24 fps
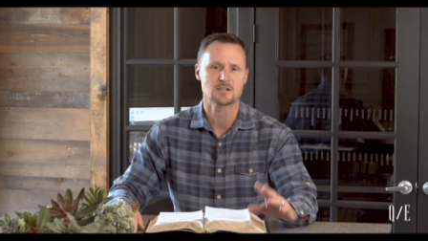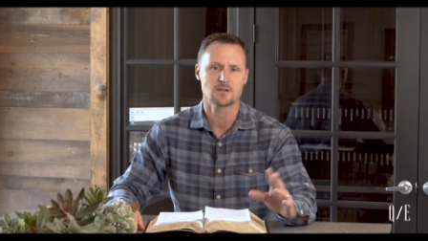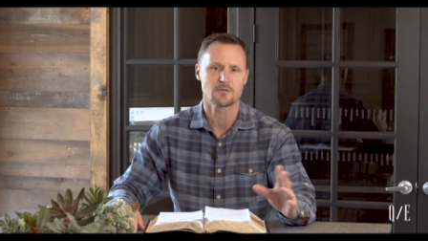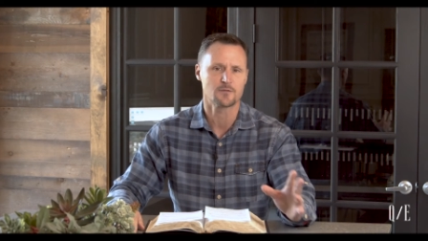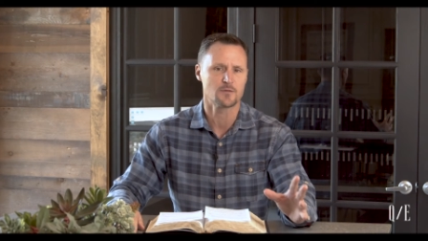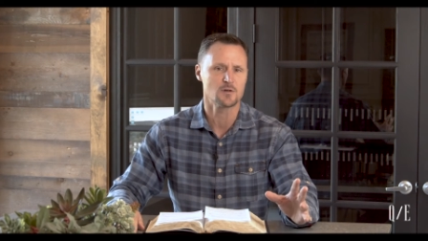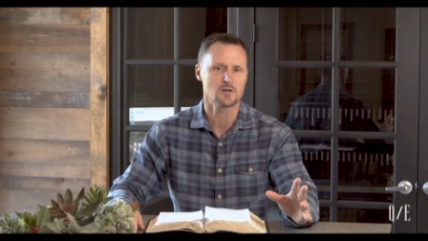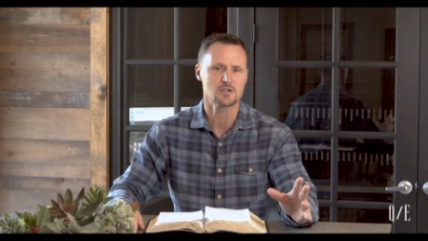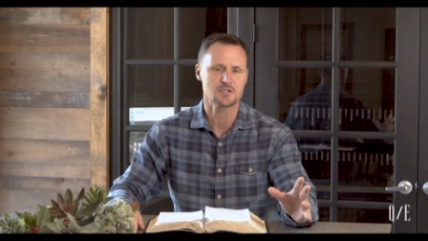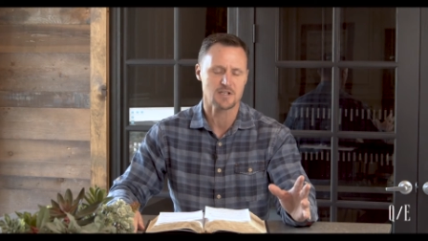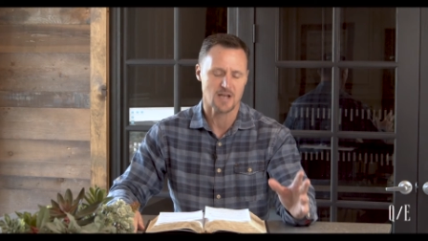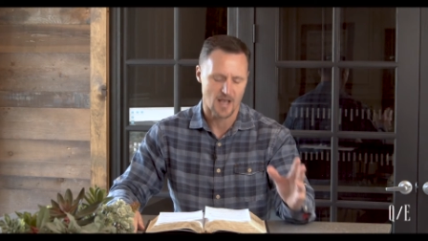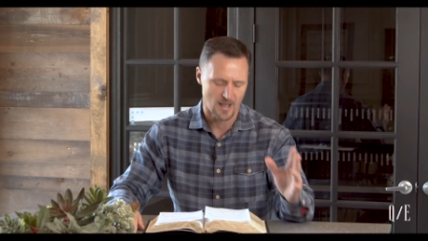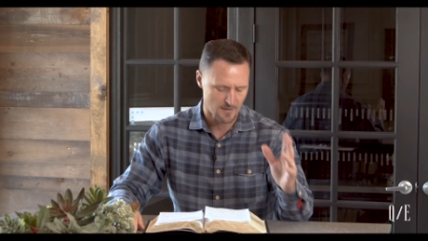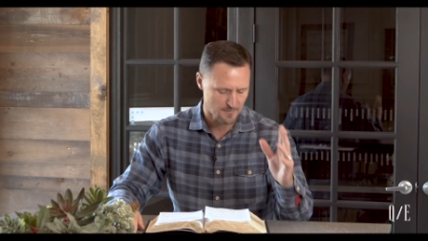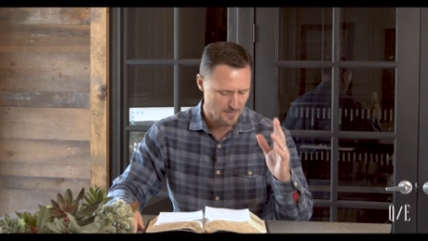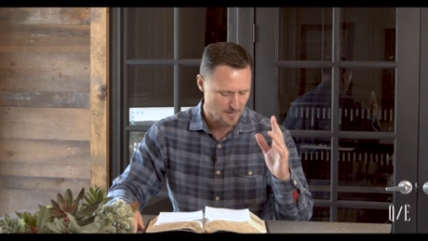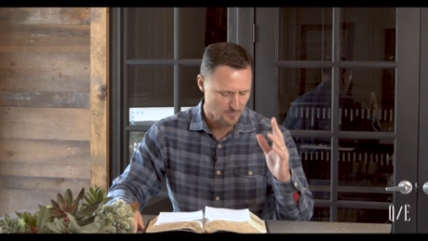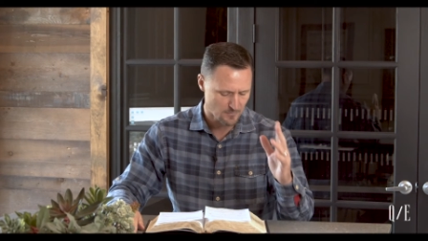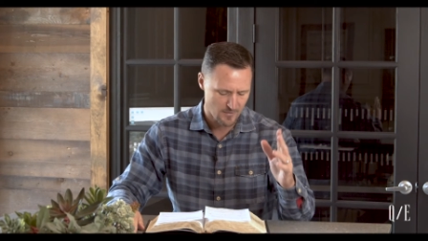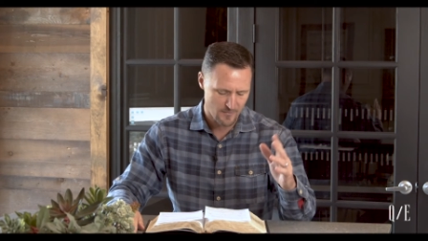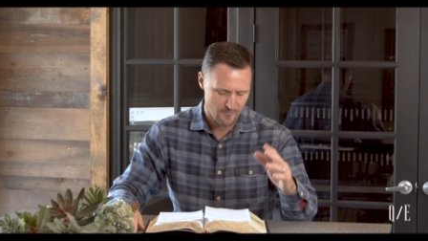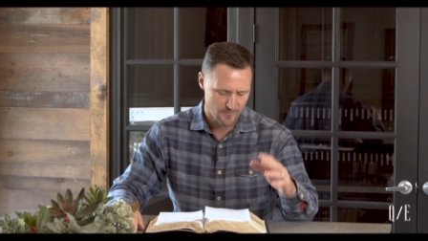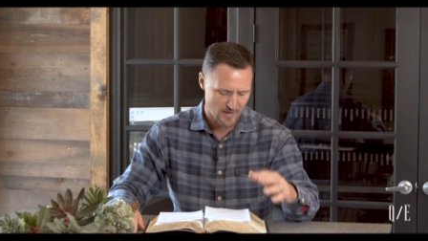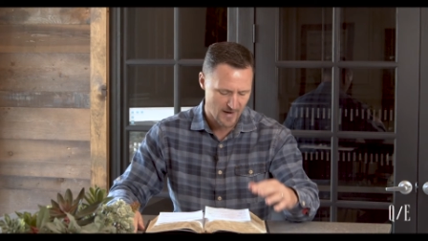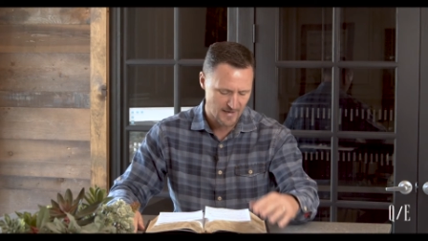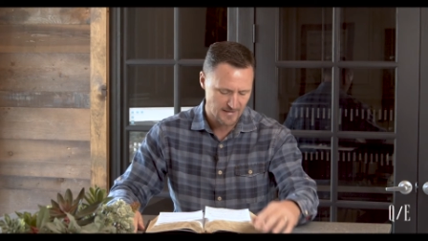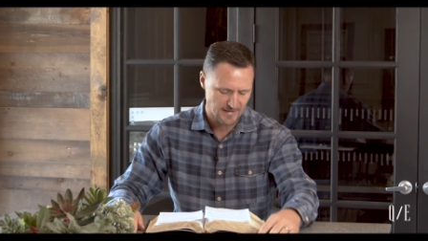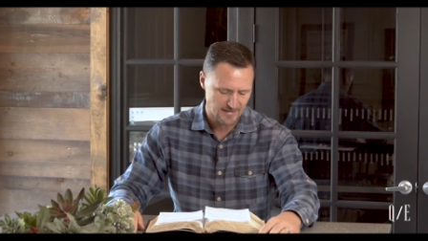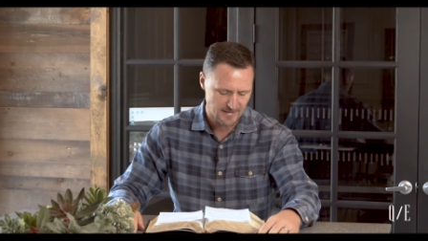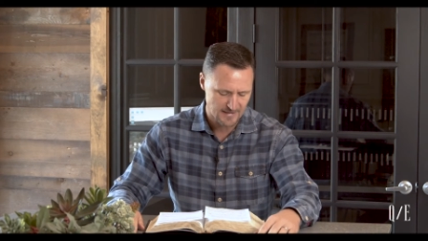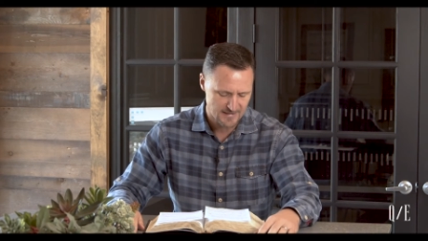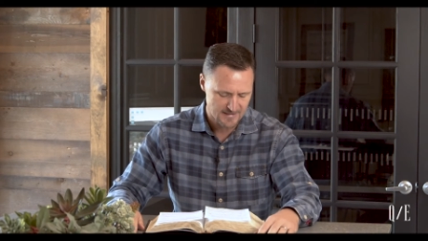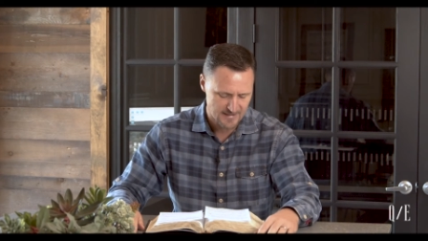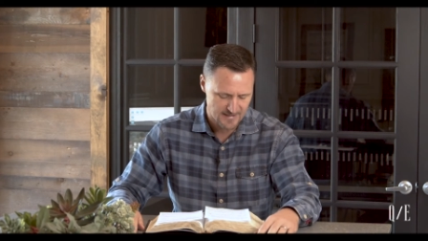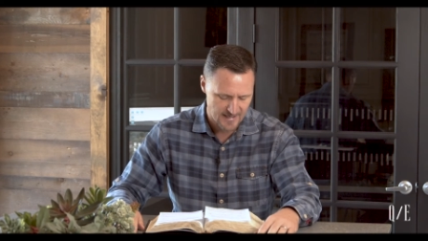The first element we find in
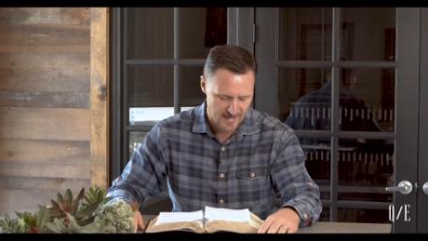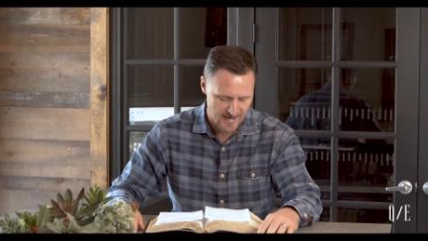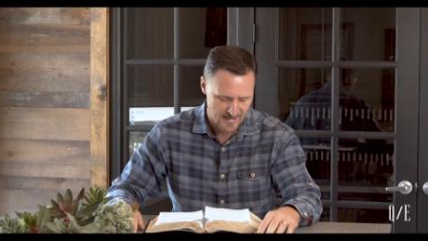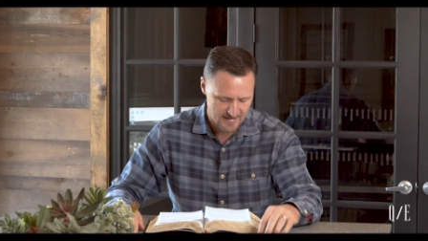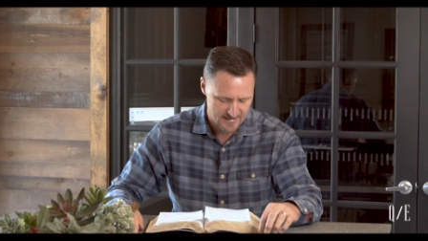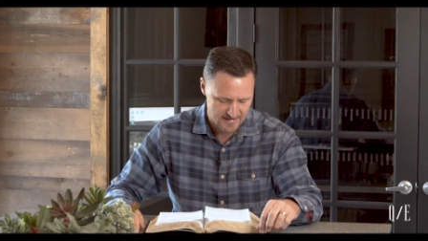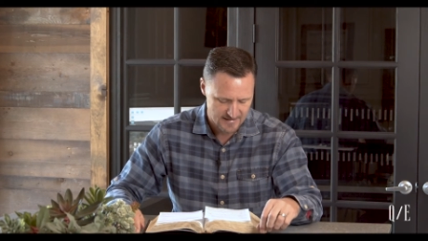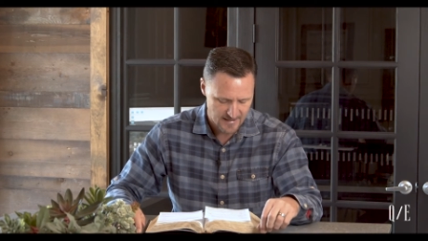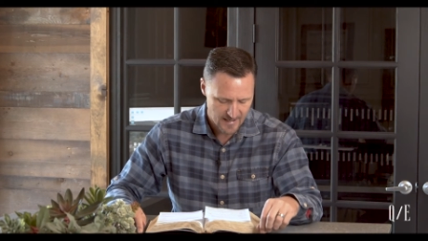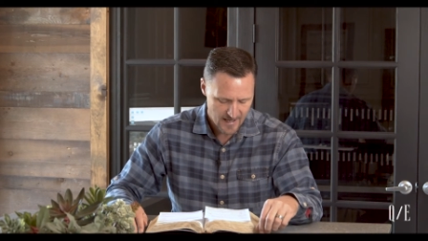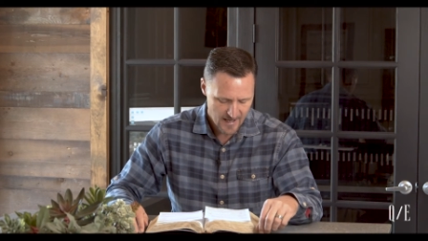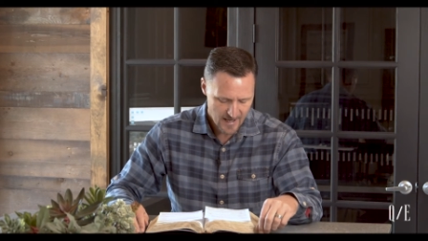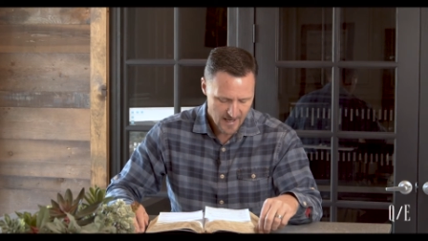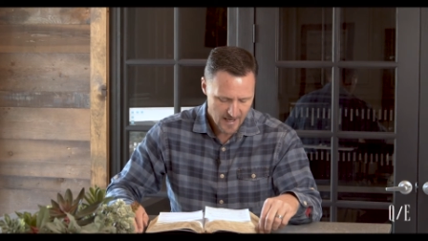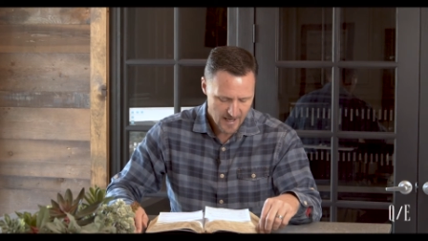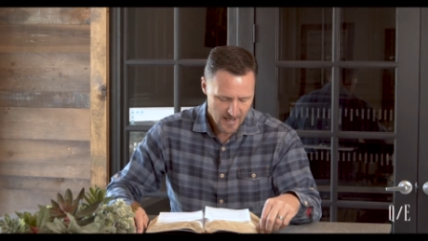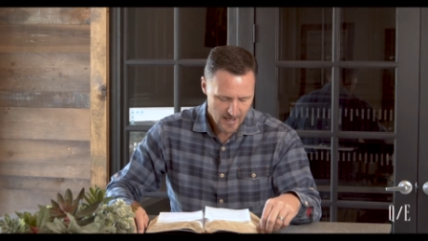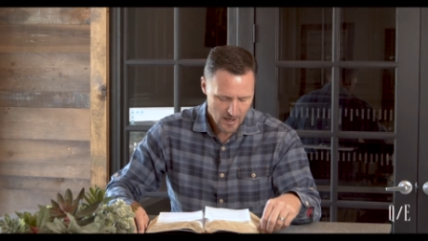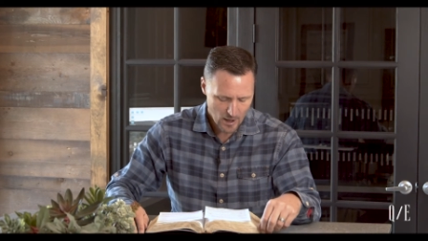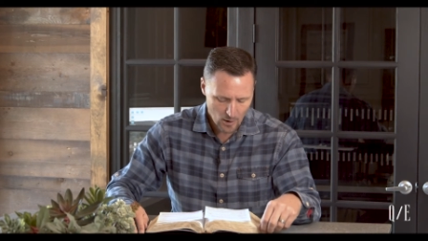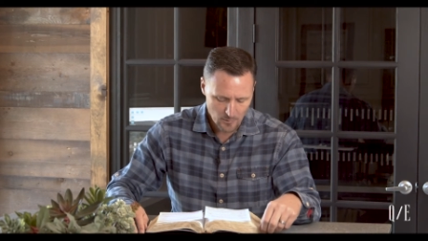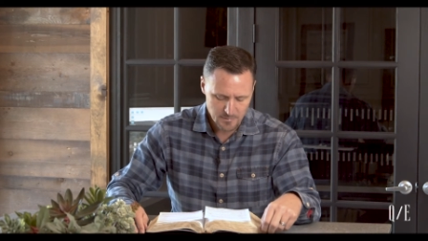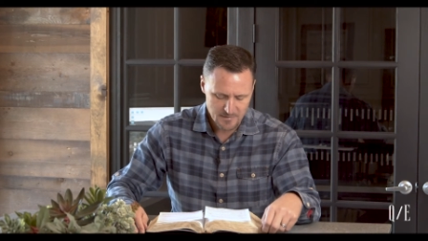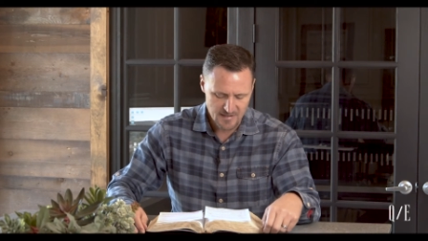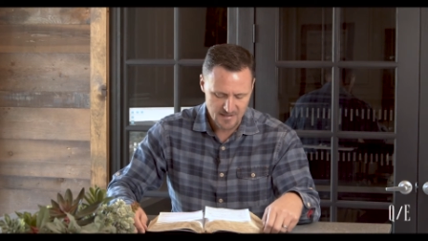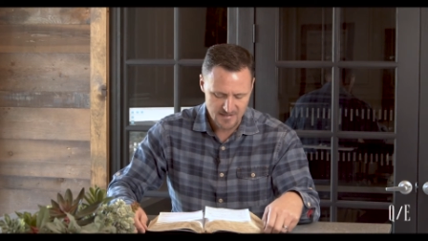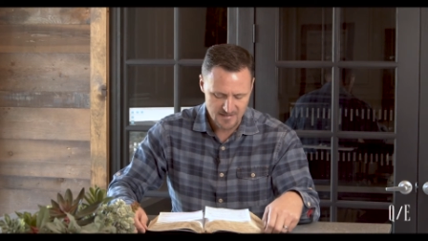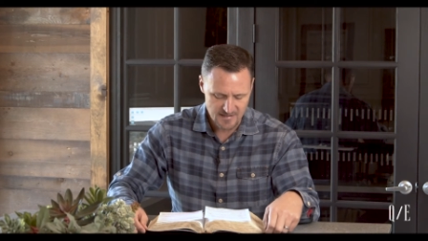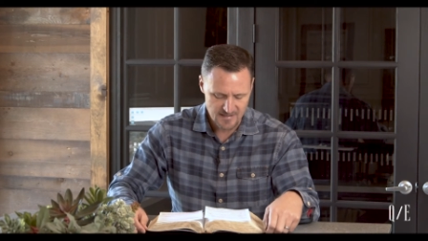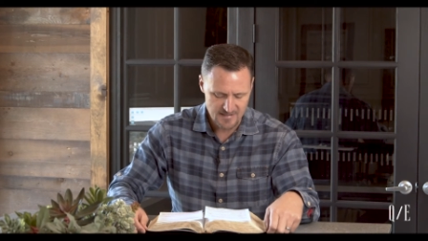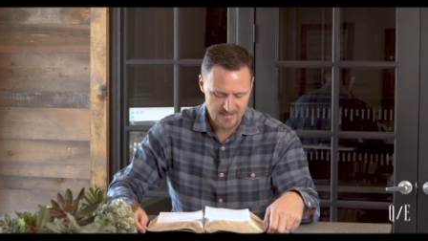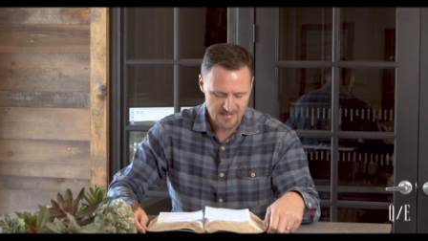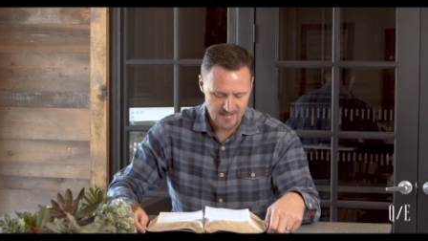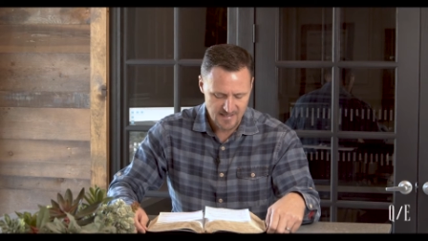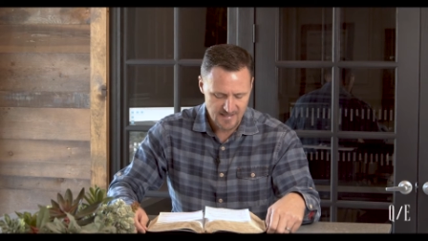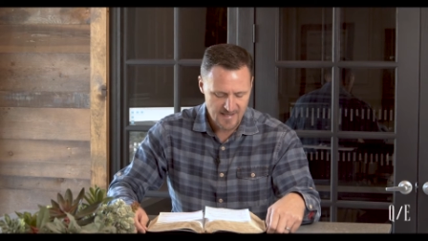this text helps us to
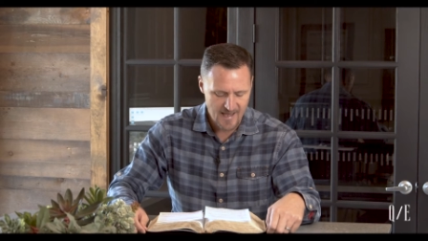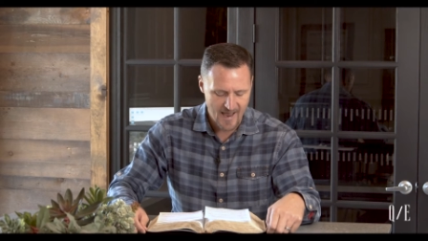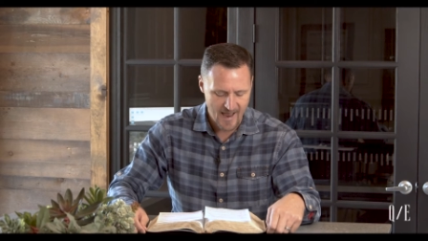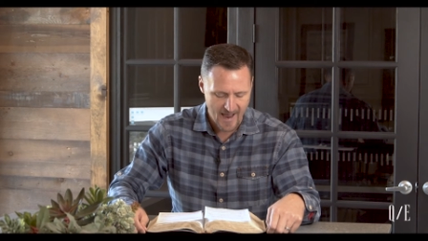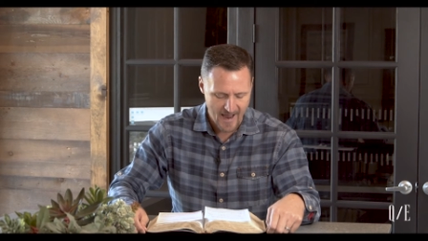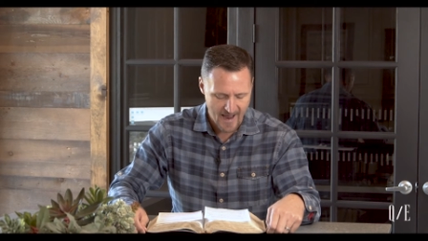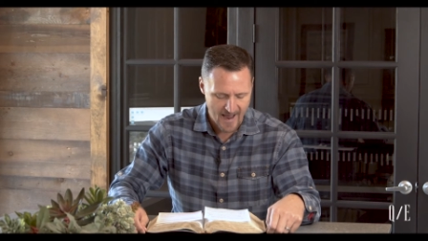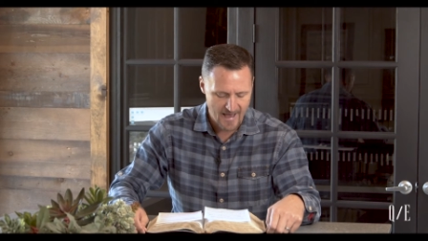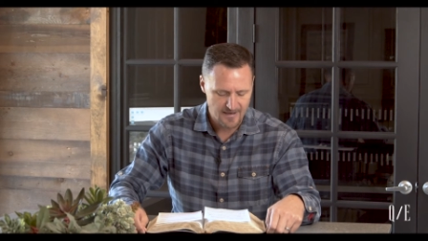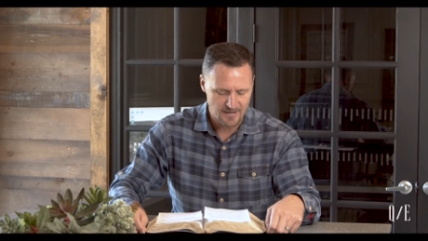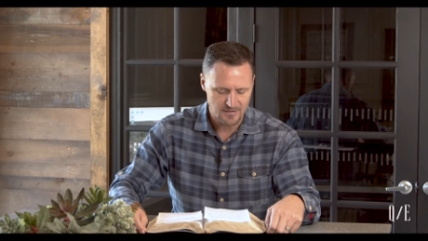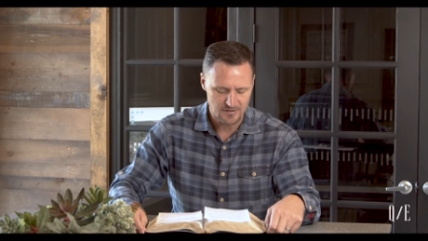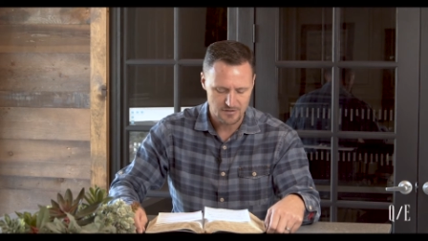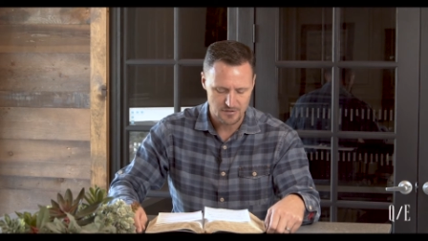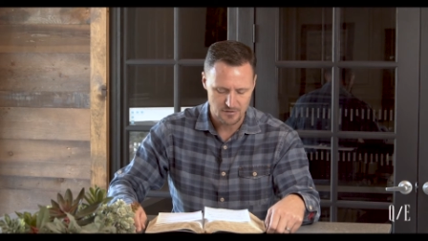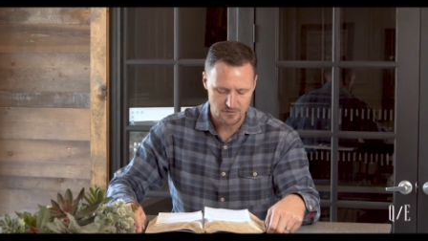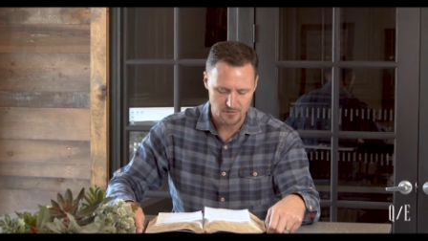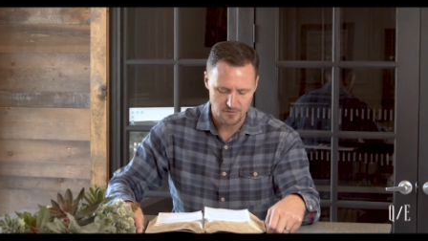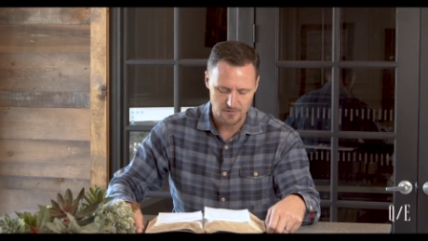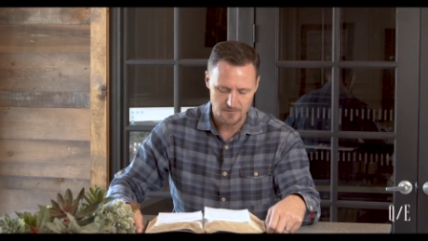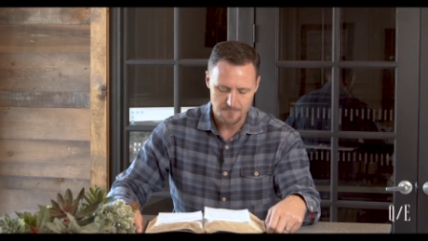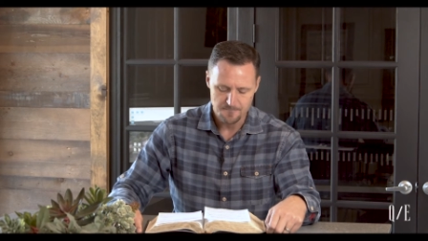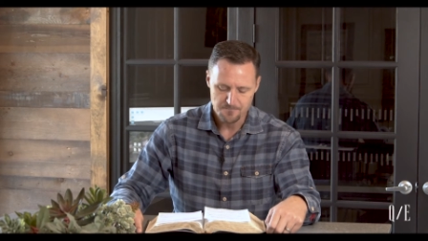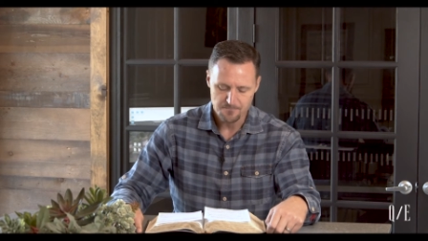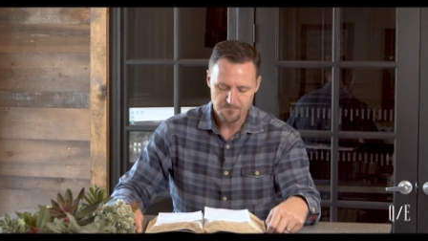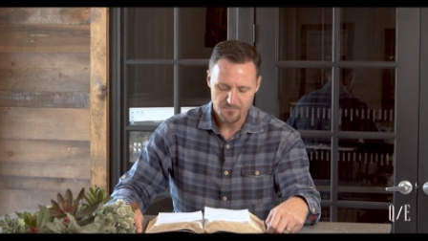see the attitude